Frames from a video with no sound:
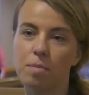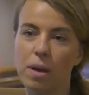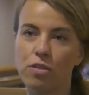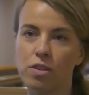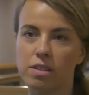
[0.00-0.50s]
the
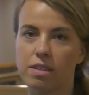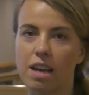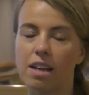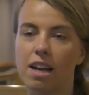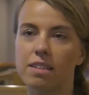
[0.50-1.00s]
patients
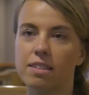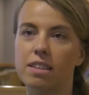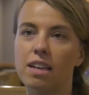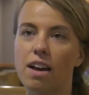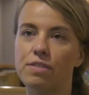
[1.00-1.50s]
that I
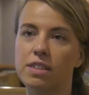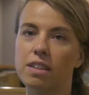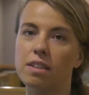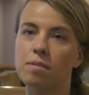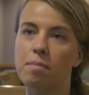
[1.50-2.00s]
see have
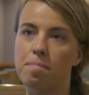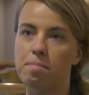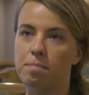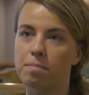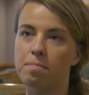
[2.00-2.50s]
seen
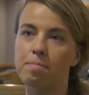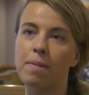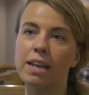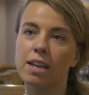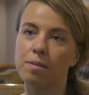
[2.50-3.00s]

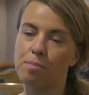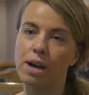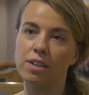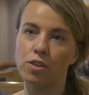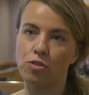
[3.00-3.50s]
many
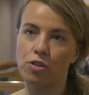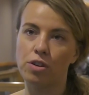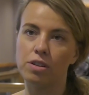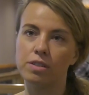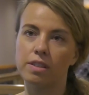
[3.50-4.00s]

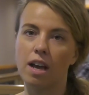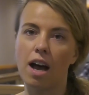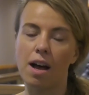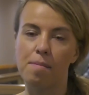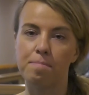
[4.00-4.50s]
practitioners
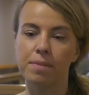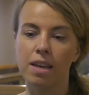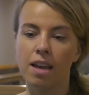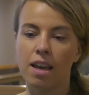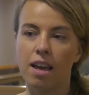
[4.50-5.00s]
um,
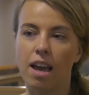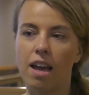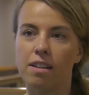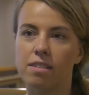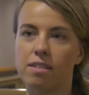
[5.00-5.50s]

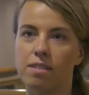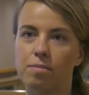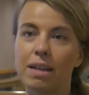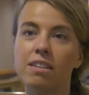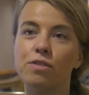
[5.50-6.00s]
and
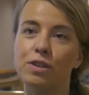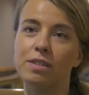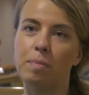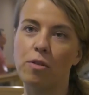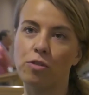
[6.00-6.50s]
many different
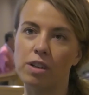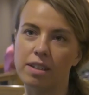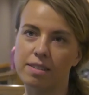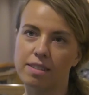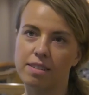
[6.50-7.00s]

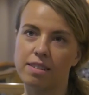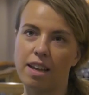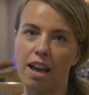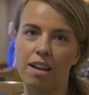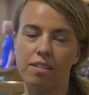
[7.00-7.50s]
specialists
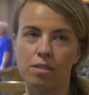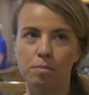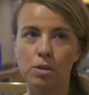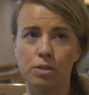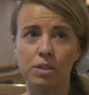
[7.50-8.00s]
and the
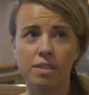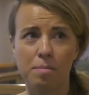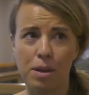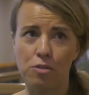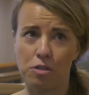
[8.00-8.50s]
most
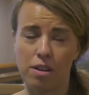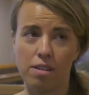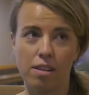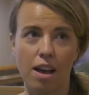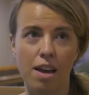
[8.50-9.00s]
recent patient
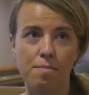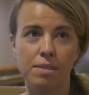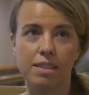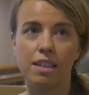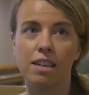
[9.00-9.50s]
I am
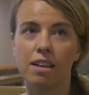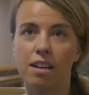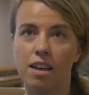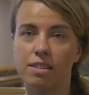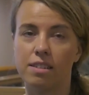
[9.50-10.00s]
seeing
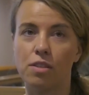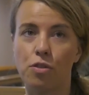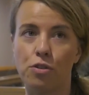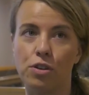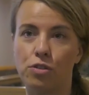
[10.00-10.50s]
has seen
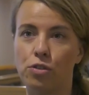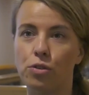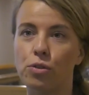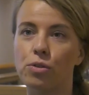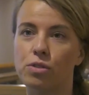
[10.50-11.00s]

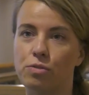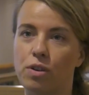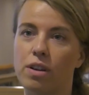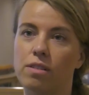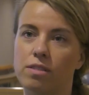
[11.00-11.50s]
32
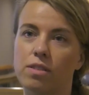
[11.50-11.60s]
different